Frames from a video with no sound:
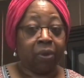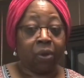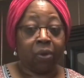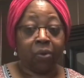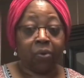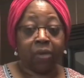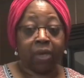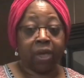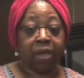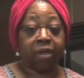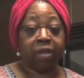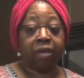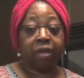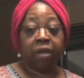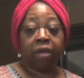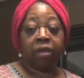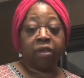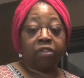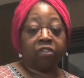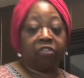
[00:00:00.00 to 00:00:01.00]
Okay?
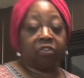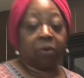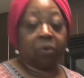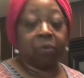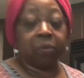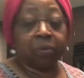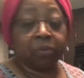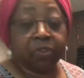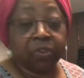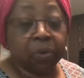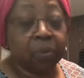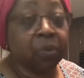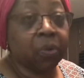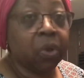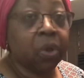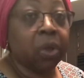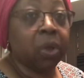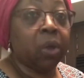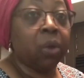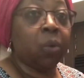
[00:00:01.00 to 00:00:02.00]
So, so
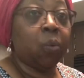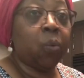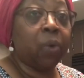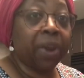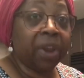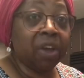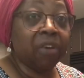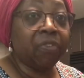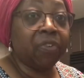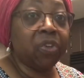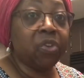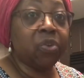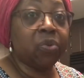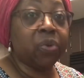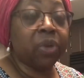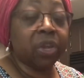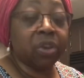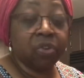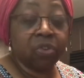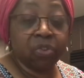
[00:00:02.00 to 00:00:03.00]
whatever you
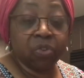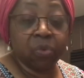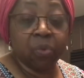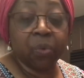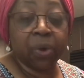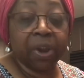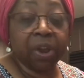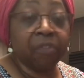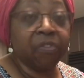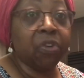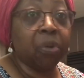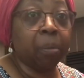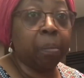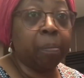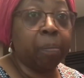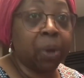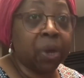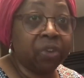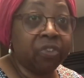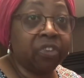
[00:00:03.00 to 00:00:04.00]
can do, whatever your
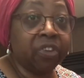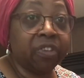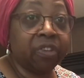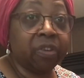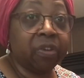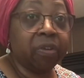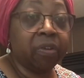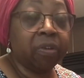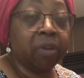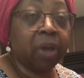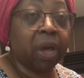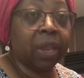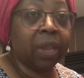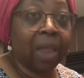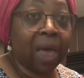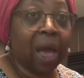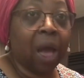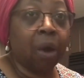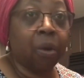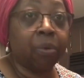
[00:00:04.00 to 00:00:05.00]
budget
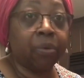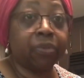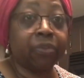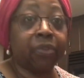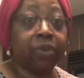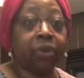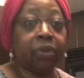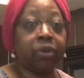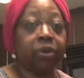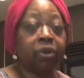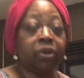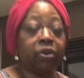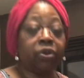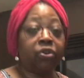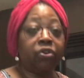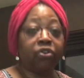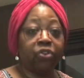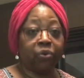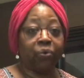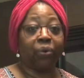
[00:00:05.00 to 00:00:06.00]
allows,
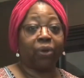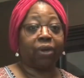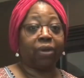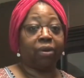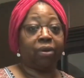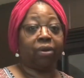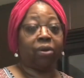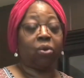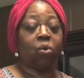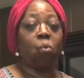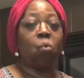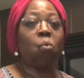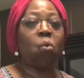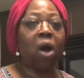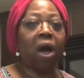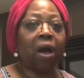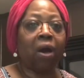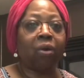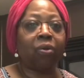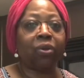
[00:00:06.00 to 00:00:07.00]
do it
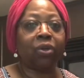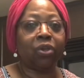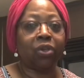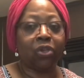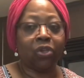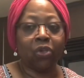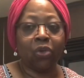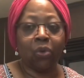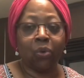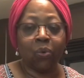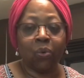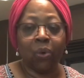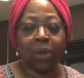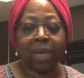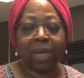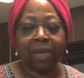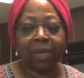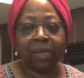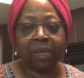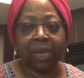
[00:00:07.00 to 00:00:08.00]
while you
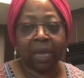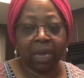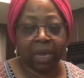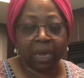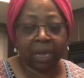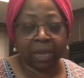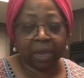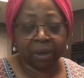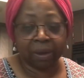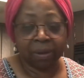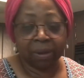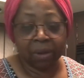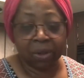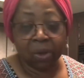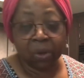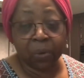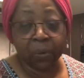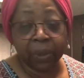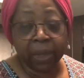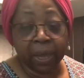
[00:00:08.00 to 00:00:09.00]
can.
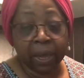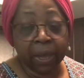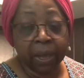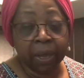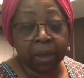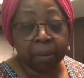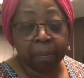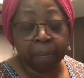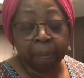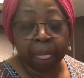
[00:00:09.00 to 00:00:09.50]
Okay?